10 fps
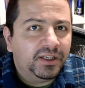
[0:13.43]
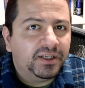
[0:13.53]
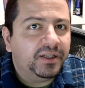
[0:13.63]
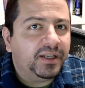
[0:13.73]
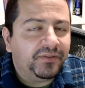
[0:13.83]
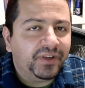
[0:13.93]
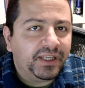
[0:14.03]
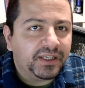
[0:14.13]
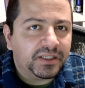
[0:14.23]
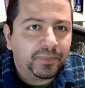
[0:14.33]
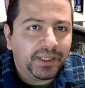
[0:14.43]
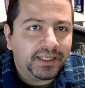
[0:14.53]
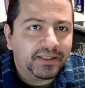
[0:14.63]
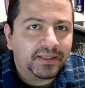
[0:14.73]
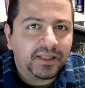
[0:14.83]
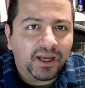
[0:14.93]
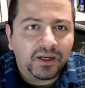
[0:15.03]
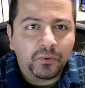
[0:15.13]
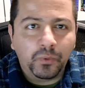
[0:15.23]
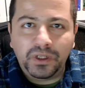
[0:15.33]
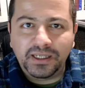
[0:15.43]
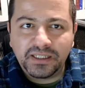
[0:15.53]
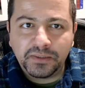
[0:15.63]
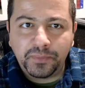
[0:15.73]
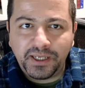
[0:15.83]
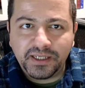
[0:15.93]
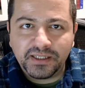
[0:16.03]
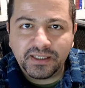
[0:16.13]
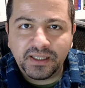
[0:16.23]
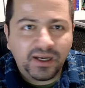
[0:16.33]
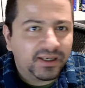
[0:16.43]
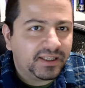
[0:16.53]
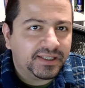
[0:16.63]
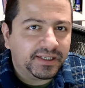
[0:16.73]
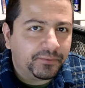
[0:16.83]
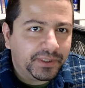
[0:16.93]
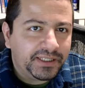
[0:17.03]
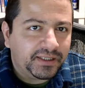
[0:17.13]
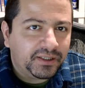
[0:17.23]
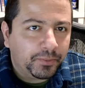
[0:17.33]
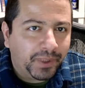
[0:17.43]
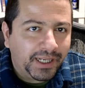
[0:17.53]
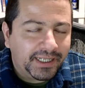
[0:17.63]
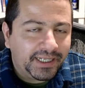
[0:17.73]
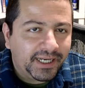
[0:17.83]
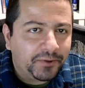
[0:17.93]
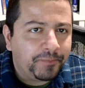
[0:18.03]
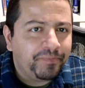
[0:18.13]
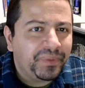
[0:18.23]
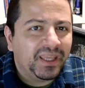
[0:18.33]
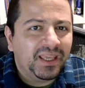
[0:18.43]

Could Nvidia split its stock? Will it split its stock? Is it a reason to buy now?